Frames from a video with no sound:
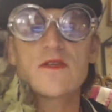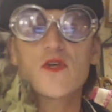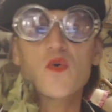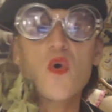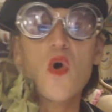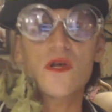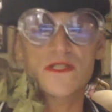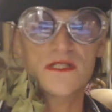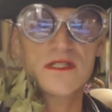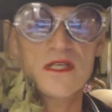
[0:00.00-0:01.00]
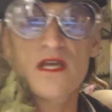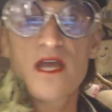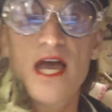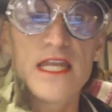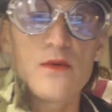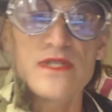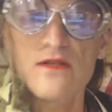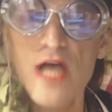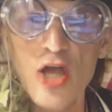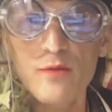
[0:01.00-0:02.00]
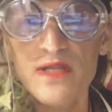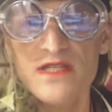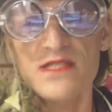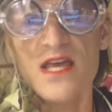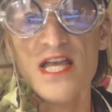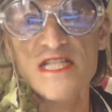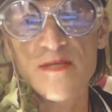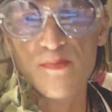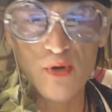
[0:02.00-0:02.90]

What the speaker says: him to the cross, and he was still homeless and